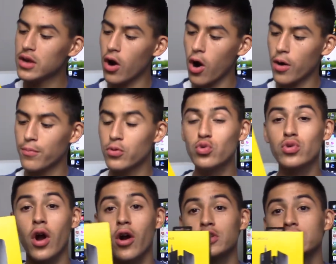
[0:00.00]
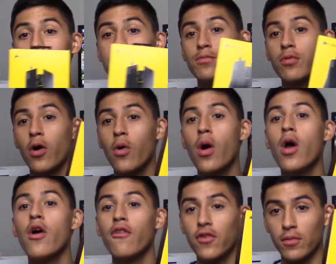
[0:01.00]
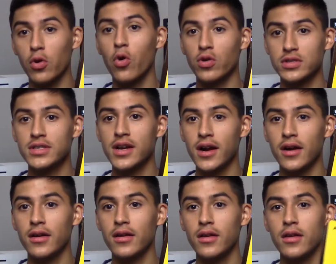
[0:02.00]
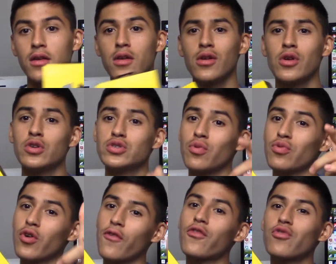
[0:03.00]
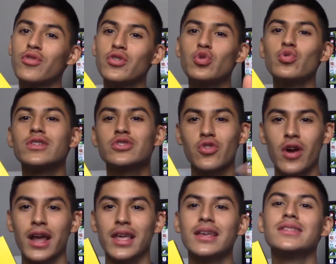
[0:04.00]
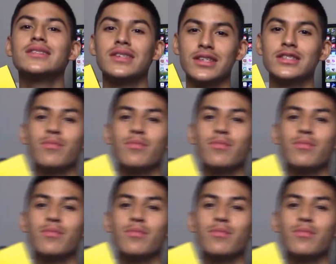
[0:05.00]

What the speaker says: Harpoon RGB Pro from Corsair. So with no further ado, let's crack into this